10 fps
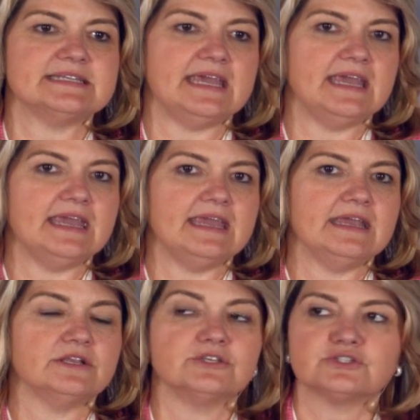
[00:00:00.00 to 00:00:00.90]

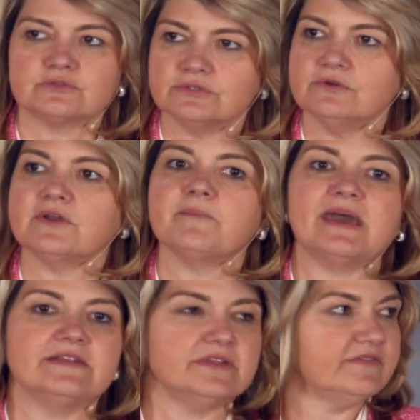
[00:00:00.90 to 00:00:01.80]
a true
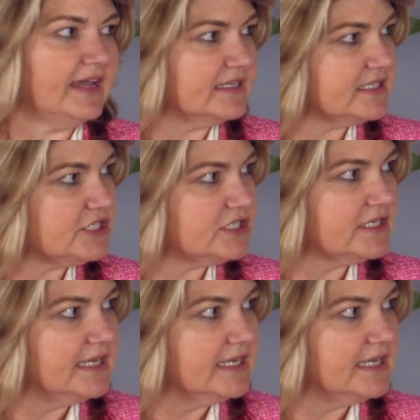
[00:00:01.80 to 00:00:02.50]
competitive advantage.